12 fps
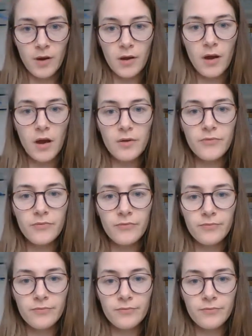cuff.
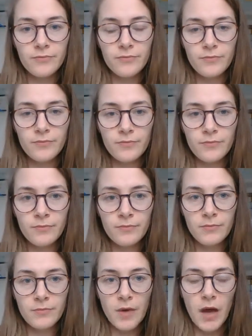
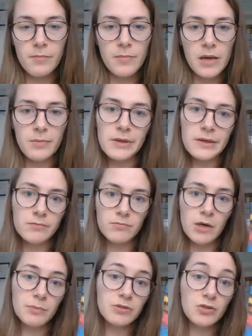And maybe
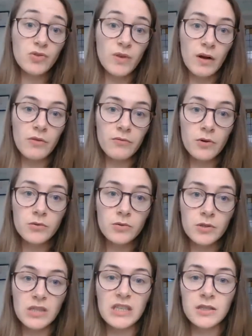up to 12 rows
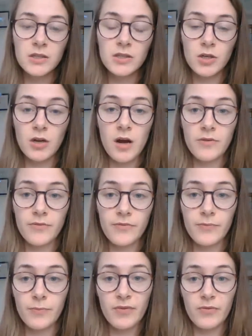on each cuff
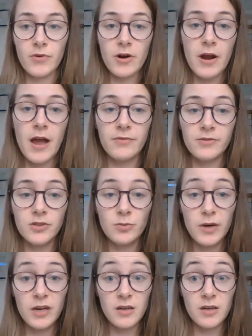before I have to
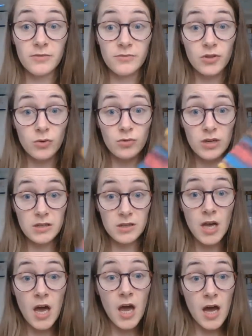bind off. So that
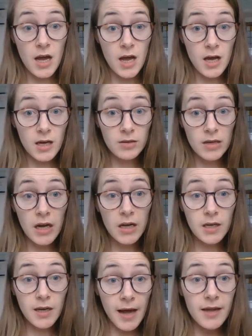
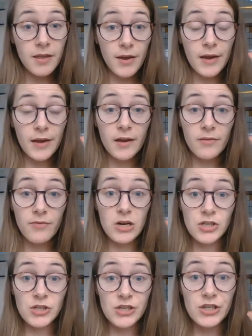I think I can
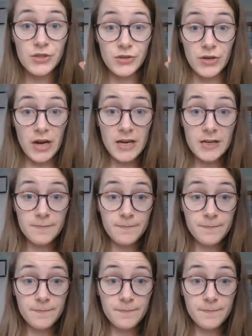finish these tonight.